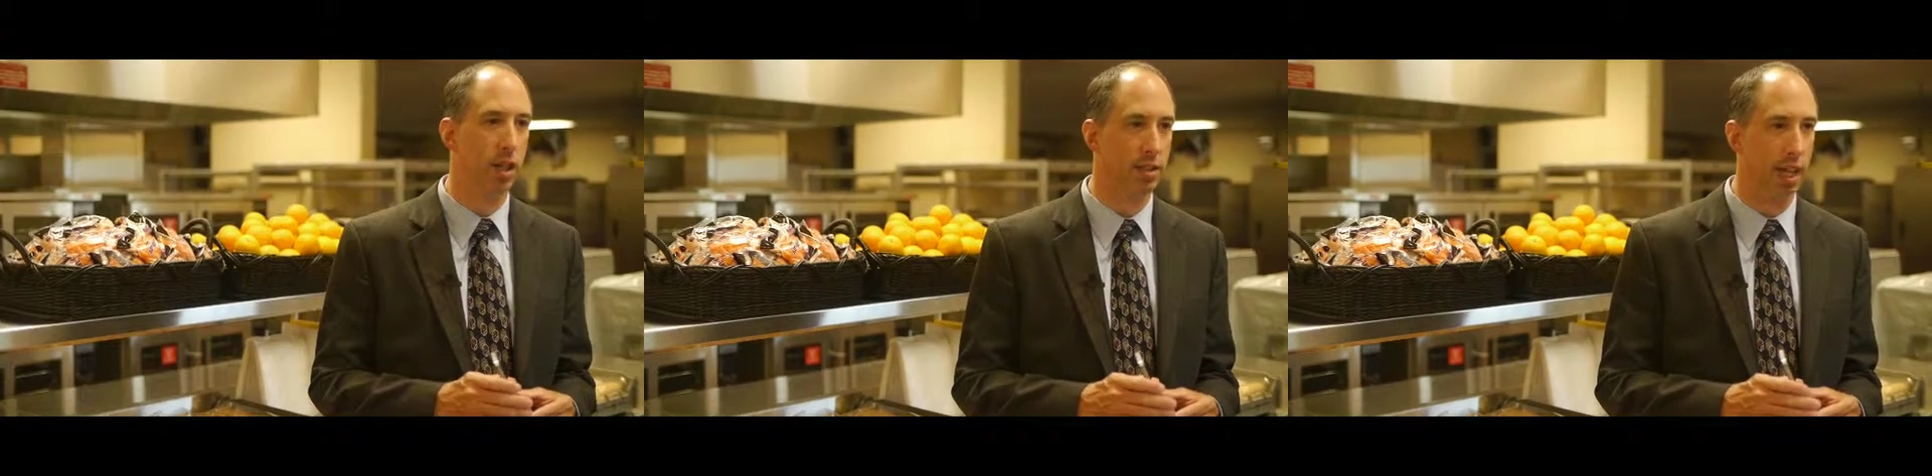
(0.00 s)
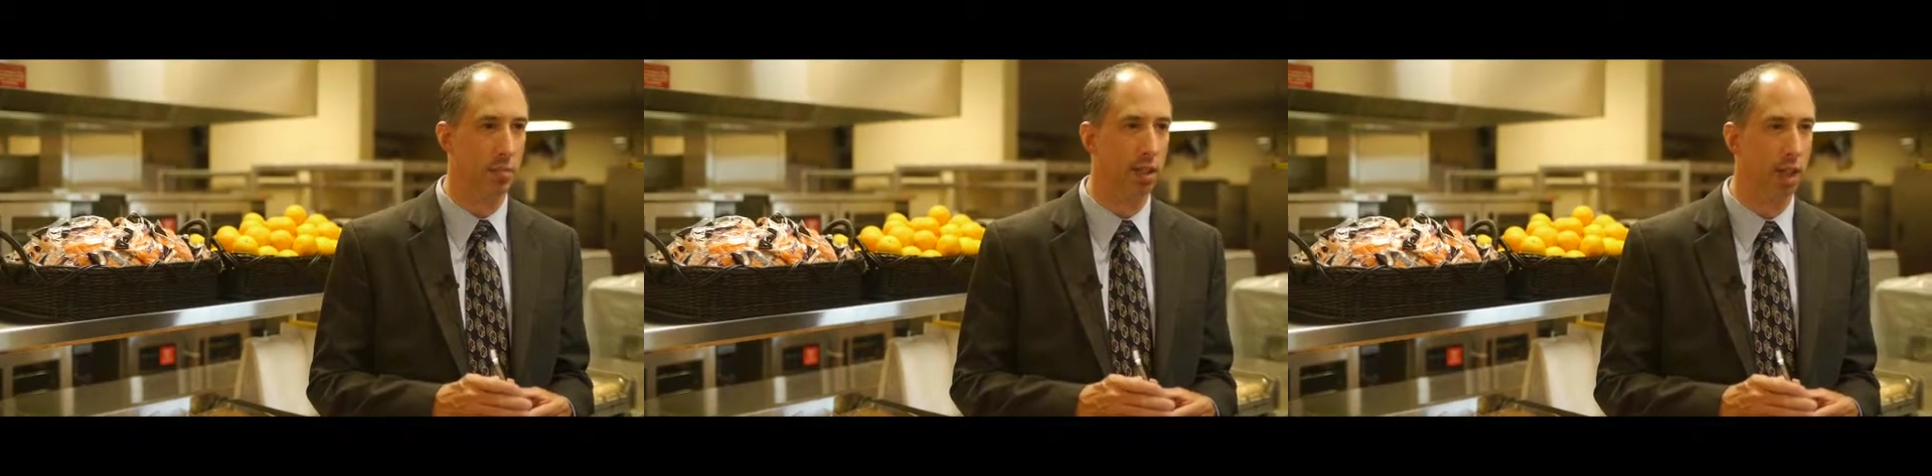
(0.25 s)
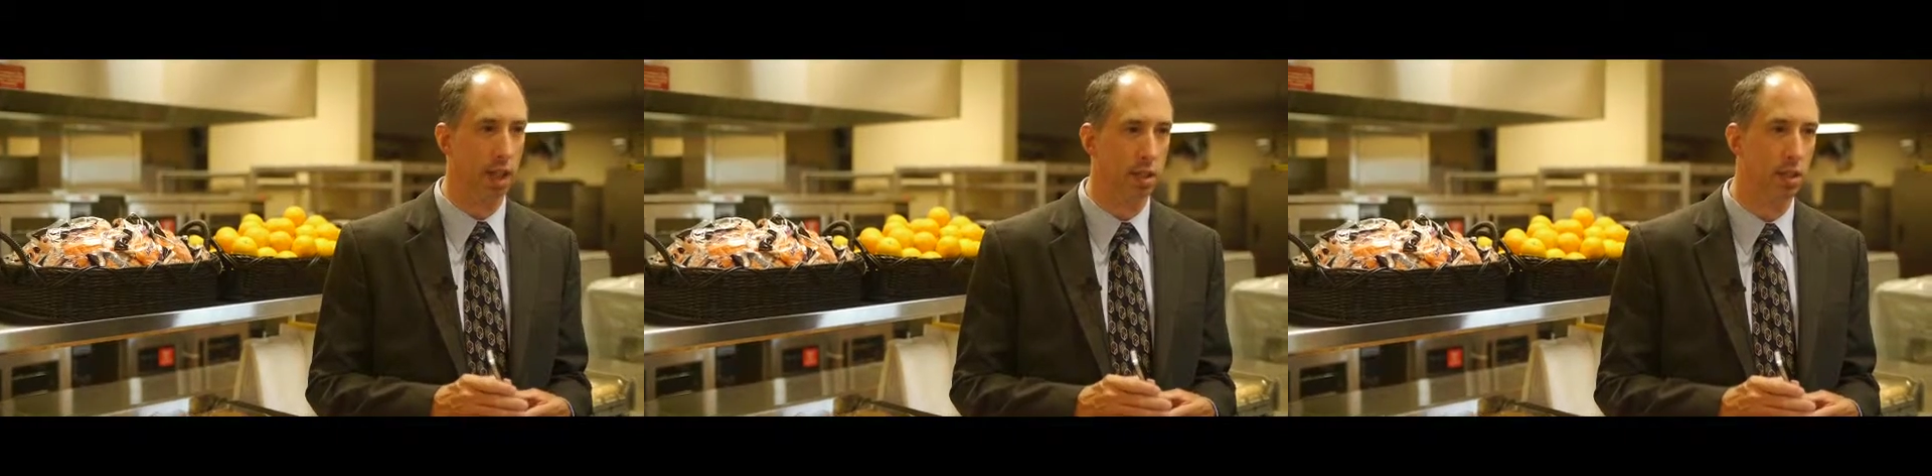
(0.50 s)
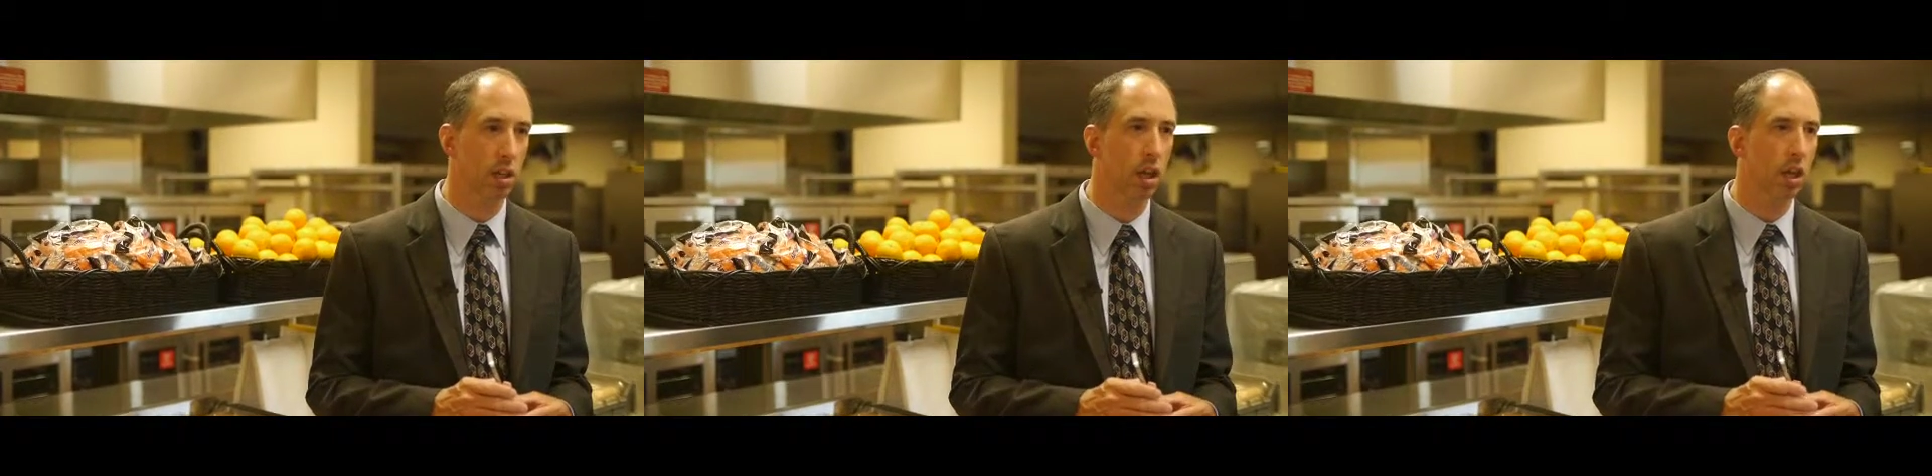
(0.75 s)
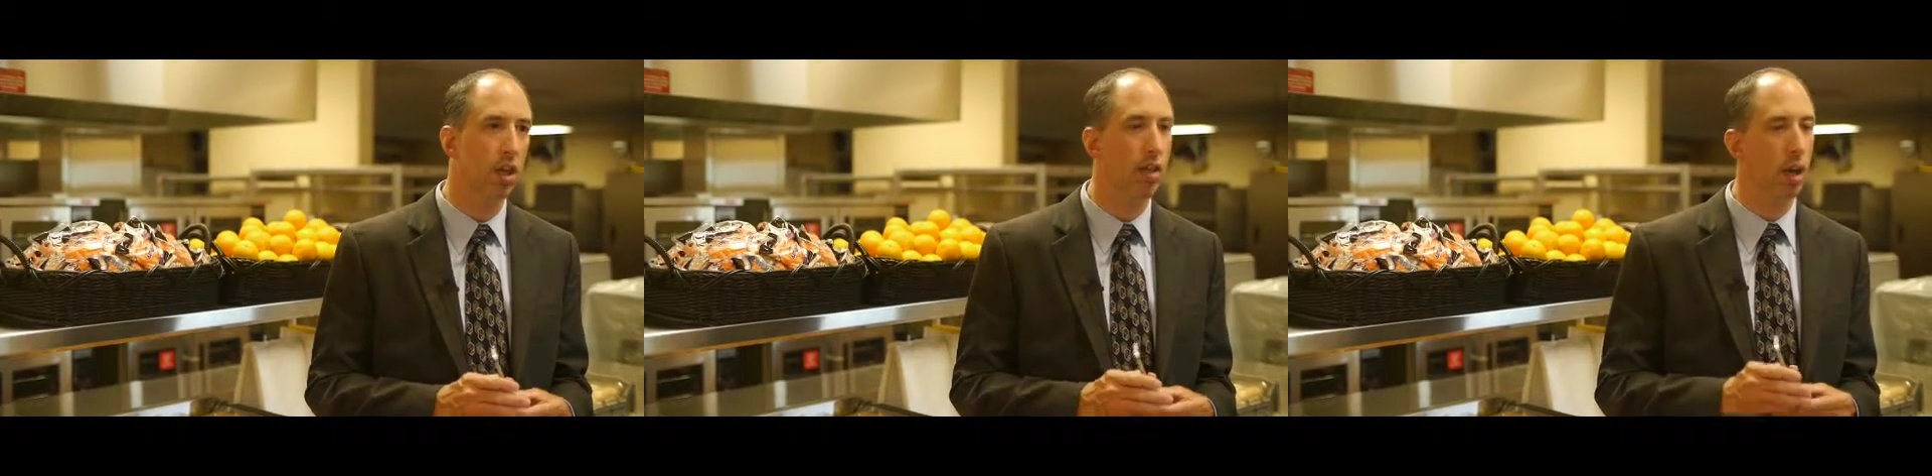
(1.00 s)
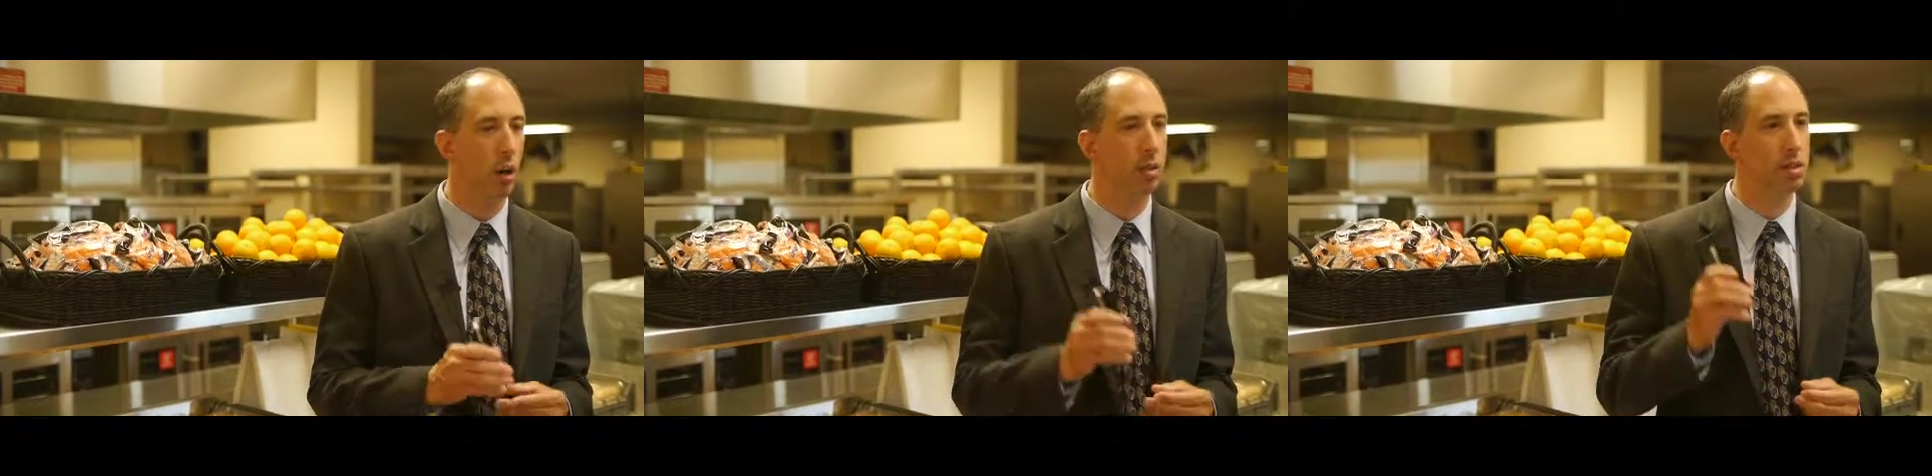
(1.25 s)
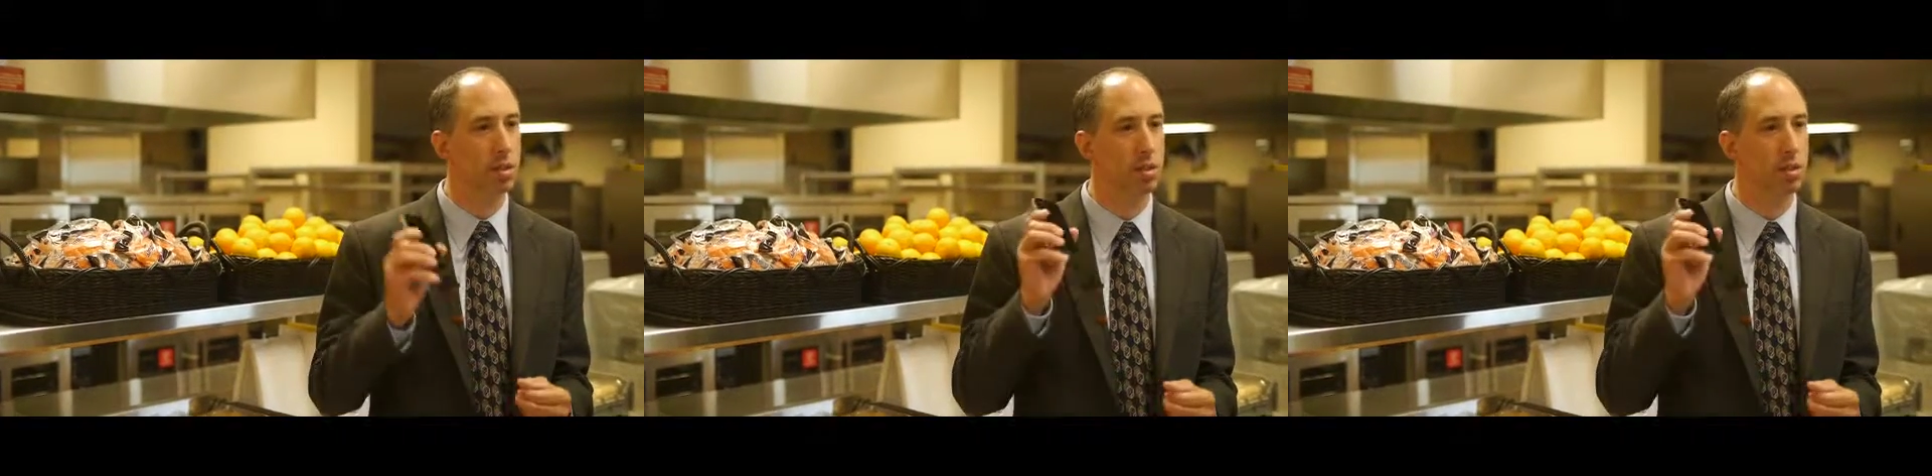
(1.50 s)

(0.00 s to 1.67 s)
price application, you can always